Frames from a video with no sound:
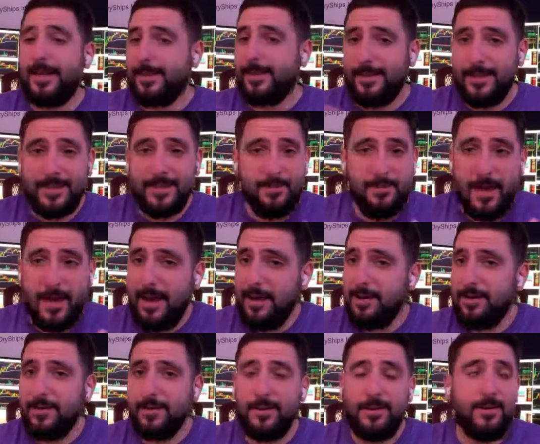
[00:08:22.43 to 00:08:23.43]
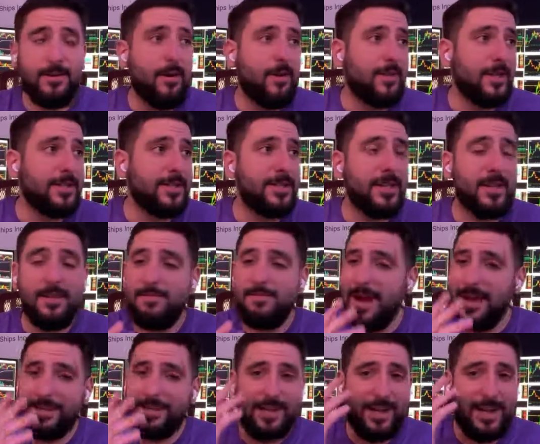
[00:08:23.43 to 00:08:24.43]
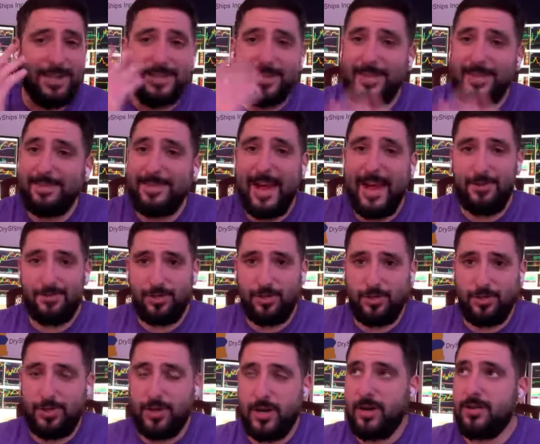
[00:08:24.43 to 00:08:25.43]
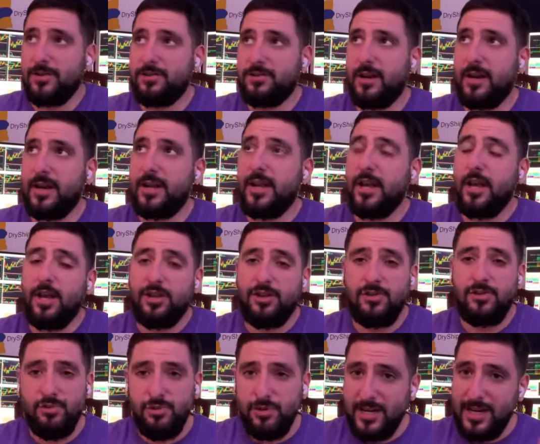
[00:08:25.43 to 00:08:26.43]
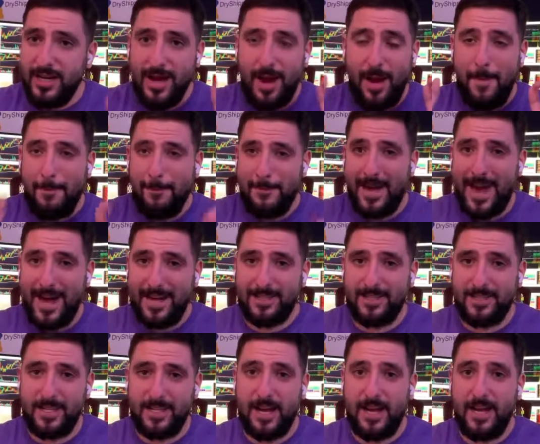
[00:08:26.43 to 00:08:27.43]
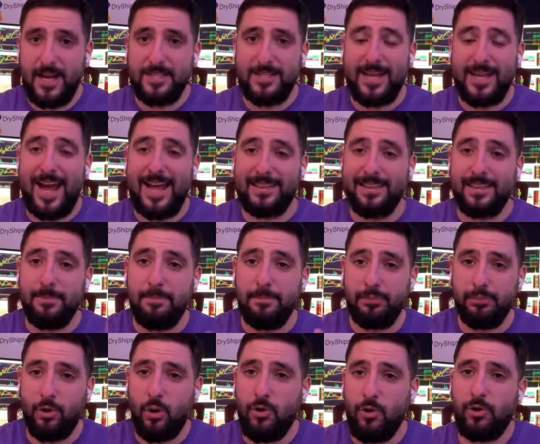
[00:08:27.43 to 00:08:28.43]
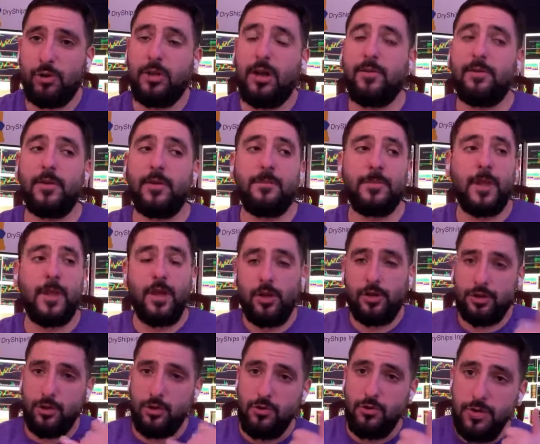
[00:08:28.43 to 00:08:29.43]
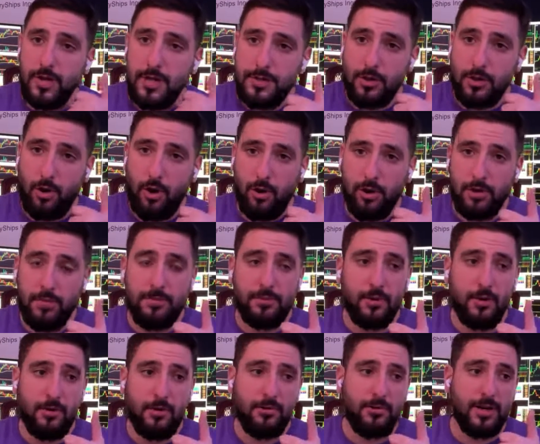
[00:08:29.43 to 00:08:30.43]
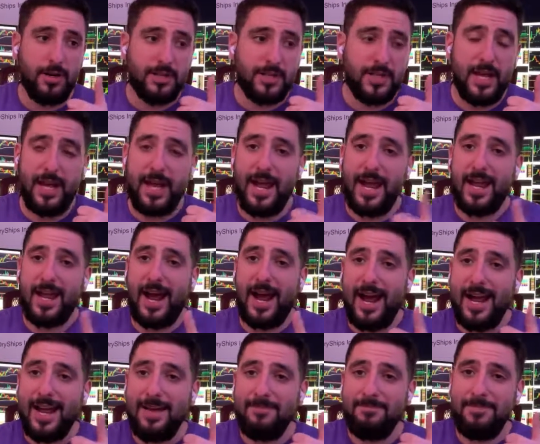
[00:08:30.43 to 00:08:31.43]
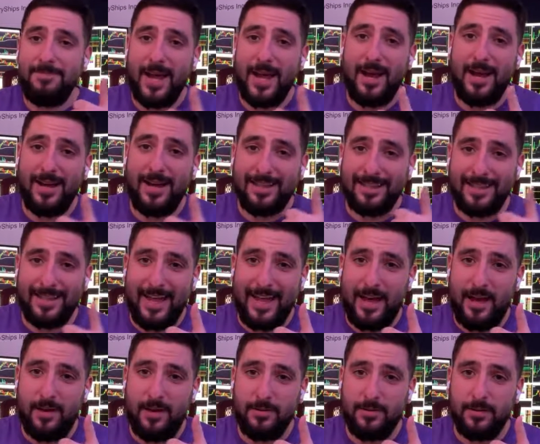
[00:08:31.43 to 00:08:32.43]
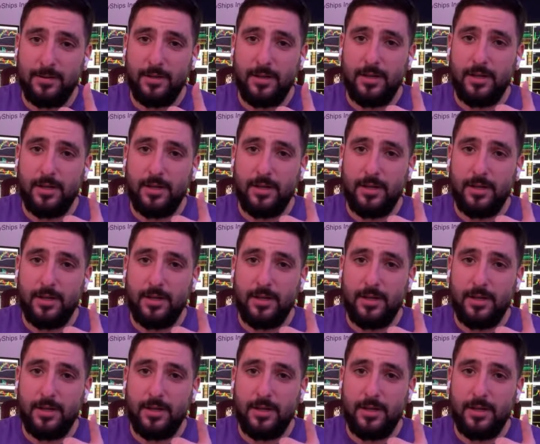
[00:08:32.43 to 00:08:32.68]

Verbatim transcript: It doesn't matter, you know, let's say the max size is a thousand shares, right? You need a max size at the broker level. So you need to call your broker and say, hey, I am not allowed